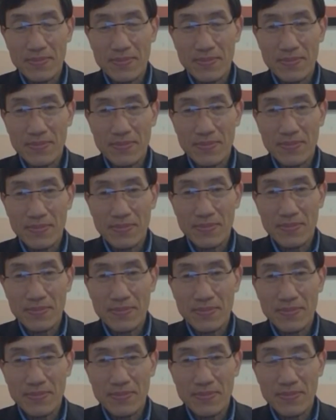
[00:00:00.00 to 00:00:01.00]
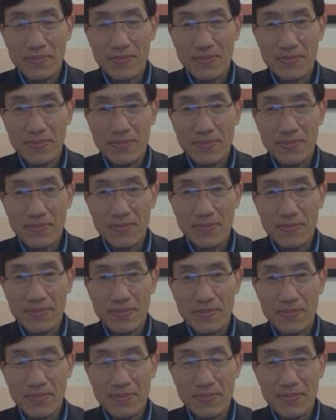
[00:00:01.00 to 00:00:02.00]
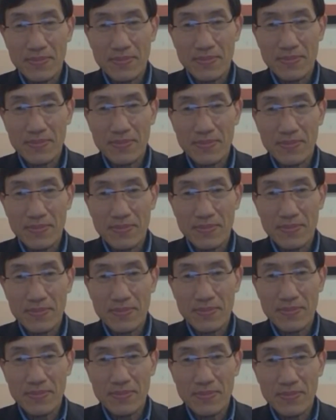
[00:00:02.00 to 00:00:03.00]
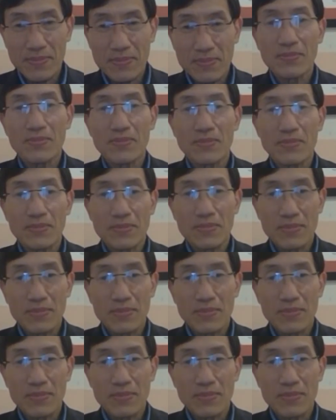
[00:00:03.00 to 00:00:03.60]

(silent)